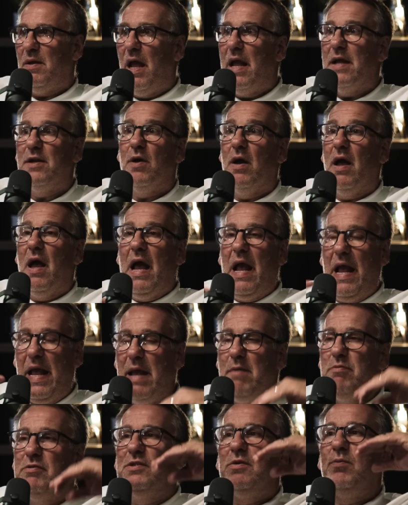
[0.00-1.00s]
He
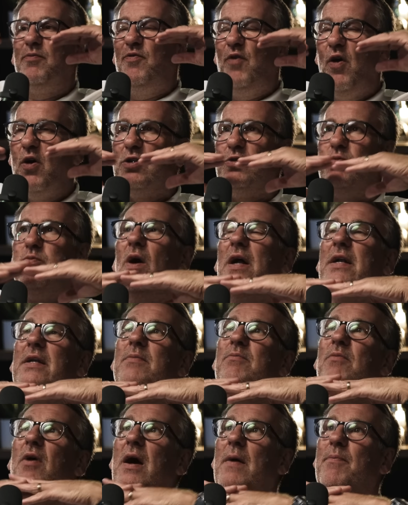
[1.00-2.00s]
he was the first one,
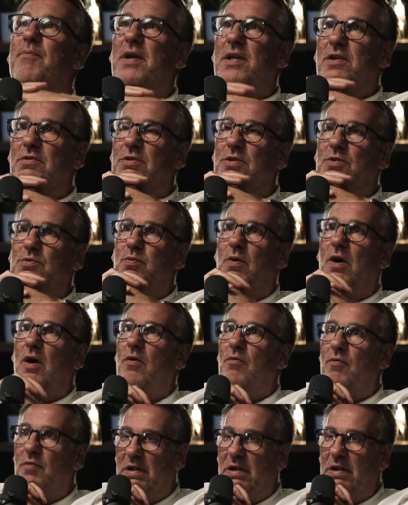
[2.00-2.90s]
in my opinion, as well.